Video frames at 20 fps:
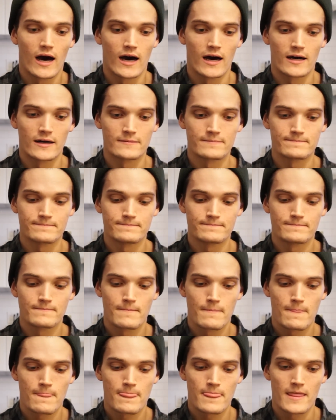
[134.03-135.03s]

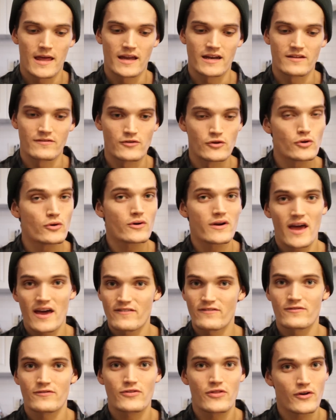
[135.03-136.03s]
And if you don't
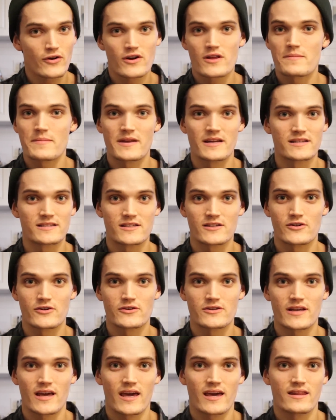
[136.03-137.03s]
have 30 minutes in
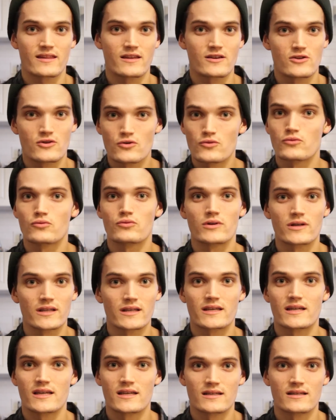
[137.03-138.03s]
your day, then you
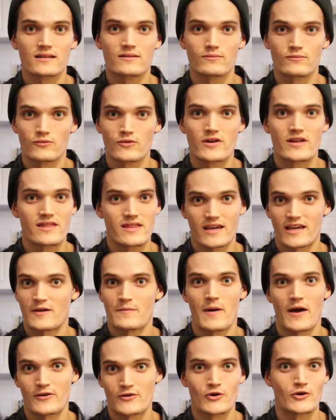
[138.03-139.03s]
really need to rethink
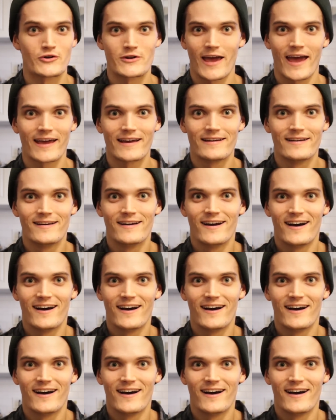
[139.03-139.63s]
about your day.